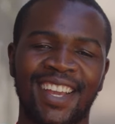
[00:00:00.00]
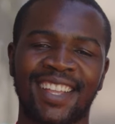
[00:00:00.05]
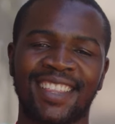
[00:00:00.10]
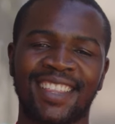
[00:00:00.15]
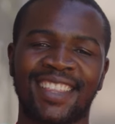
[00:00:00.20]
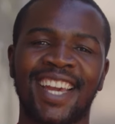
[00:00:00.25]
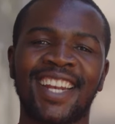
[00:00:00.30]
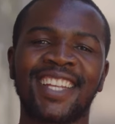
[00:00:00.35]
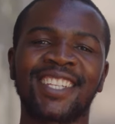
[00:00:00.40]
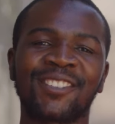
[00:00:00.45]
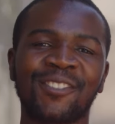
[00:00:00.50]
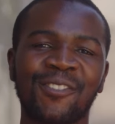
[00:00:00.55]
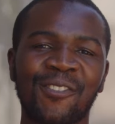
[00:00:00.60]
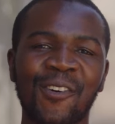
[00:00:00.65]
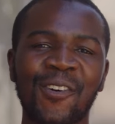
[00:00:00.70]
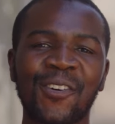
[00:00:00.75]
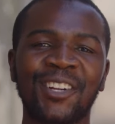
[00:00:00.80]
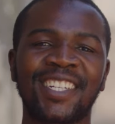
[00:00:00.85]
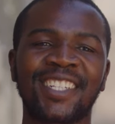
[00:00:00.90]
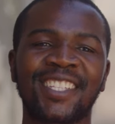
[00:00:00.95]
that is
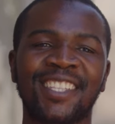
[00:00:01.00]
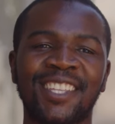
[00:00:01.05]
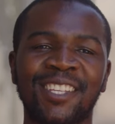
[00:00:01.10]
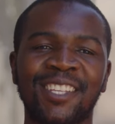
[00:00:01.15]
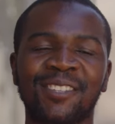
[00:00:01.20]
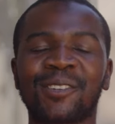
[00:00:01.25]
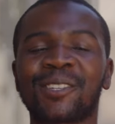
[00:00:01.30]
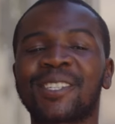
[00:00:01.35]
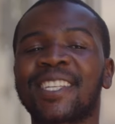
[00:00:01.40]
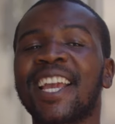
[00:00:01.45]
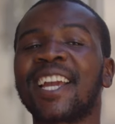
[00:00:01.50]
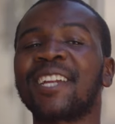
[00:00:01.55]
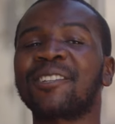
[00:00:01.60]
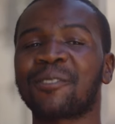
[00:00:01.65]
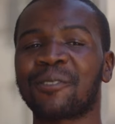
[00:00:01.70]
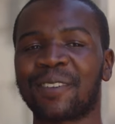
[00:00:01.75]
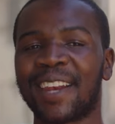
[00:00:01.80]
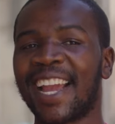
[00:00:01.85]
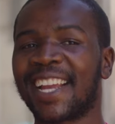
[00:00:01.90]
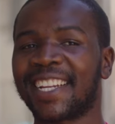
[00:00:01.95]
called the
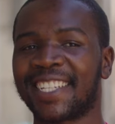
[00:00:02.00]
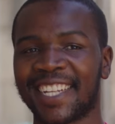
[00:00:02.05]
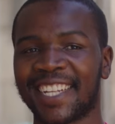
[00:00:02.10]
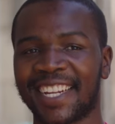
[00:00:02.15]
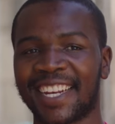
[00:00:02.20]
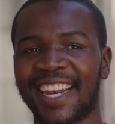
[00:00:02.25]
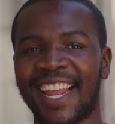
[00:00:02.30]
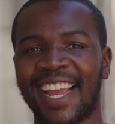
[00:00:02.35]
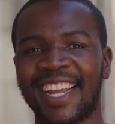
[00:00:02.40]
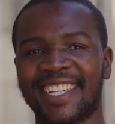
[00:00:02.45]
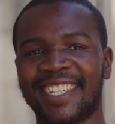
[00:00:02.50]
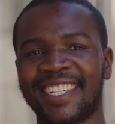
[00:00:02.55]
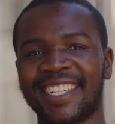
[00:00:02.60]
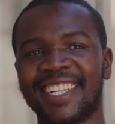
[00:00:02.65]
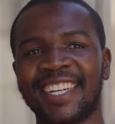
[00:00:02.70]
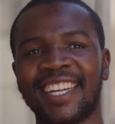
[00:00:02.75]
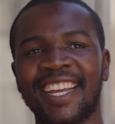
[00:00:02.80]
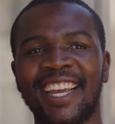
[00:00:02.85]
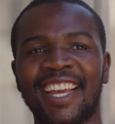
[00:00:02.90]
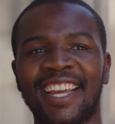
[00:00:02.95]
Society of Light and
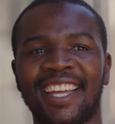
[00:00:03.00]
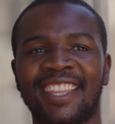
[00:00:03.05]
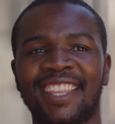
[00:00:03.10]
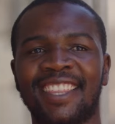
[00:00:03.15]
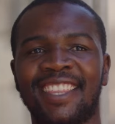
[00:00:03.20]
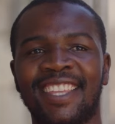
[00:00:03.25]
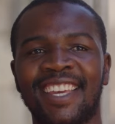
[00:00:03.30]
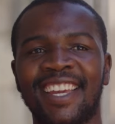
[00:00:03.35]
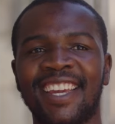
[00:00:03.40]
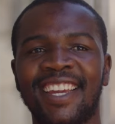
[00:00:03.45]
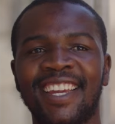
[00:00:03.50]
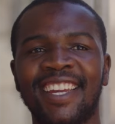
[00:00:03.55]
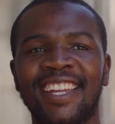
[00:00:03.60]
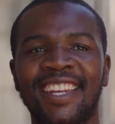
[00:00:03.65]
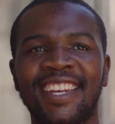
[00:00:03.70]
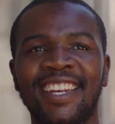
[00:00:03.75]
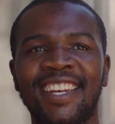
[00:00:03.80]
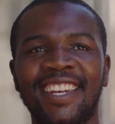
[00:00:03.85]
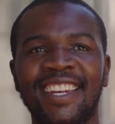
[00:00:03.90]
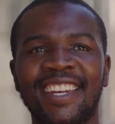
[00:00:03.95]
Lighting.
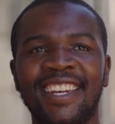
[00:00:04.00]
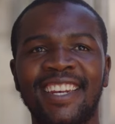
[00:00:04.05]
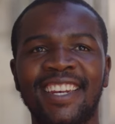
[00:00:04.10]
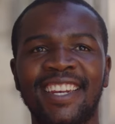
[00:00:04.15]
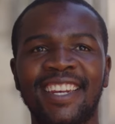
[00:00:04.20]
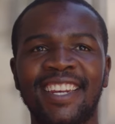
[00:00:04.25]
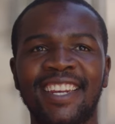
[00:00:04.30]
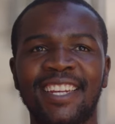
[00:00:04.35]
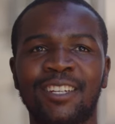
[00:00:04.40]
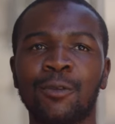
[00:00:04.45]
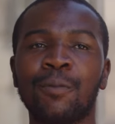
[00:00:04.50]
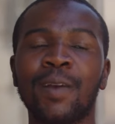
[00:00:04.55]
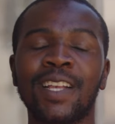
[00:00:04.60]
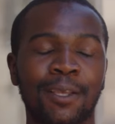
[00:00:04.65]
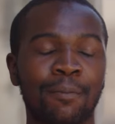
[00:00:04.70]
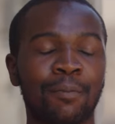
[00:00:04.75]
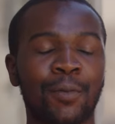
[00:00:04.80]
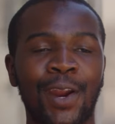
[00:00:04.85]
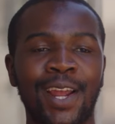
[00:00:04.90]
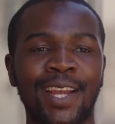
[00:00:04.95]
Then, to my
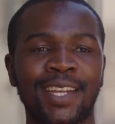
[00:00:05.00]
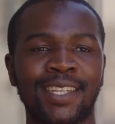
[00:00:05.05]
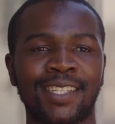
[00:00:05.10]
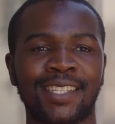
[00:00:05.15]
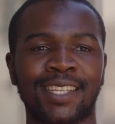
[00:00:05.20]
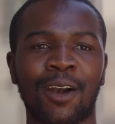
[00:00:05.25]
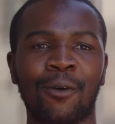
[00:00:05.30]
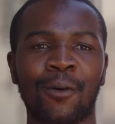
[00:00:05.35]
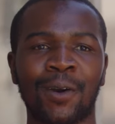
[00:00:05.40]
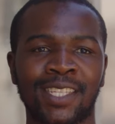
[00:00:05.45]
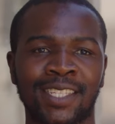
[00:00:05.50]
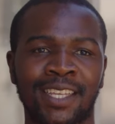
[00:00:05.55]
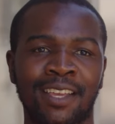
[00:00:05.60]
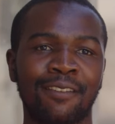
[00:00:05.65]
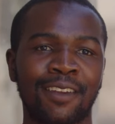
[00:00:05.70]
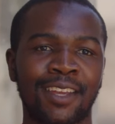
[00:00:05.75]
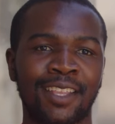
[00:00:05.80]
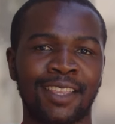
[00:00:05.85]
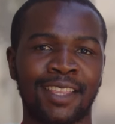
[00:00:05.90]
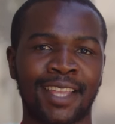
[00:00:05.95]
surprise, I was
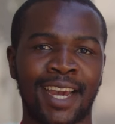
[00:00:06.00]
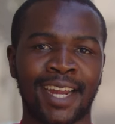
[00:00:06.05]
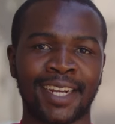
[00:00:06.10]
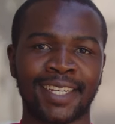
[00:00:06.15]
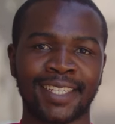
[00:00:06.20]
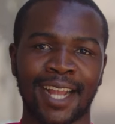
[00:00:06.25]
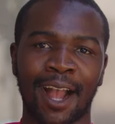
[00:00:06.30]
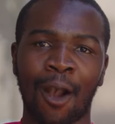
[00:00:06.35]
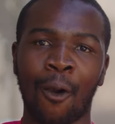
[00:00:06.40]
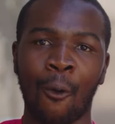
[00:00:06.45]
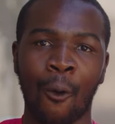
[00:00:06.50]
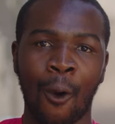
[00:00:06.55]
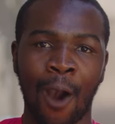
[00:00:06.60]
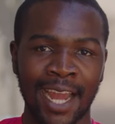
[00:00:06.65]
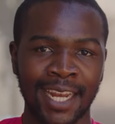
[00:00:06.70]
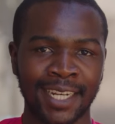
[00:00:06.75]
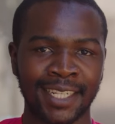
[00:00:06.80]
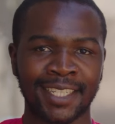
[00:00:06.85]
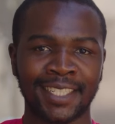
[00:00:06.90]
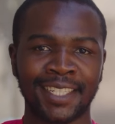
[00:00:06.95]
given that
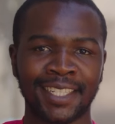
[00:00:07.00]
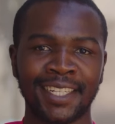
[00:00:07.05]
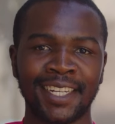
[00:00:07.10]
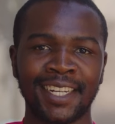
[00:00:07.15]
award.